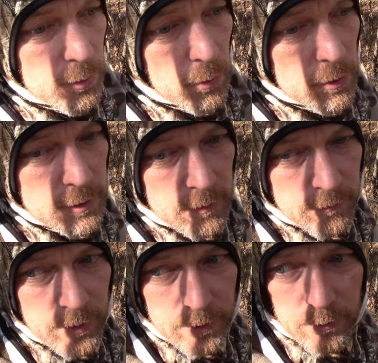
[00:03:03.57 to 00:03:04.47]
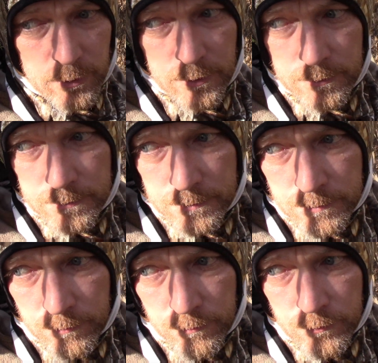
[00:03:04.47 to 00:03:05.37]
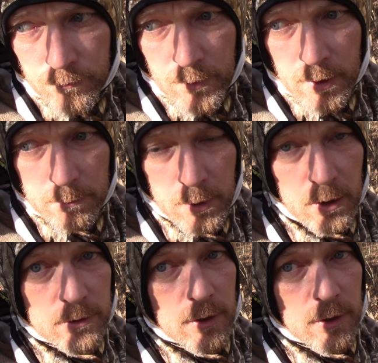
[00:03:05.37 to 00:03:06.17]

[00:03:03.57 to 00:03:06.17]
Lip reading: towards that field, bucks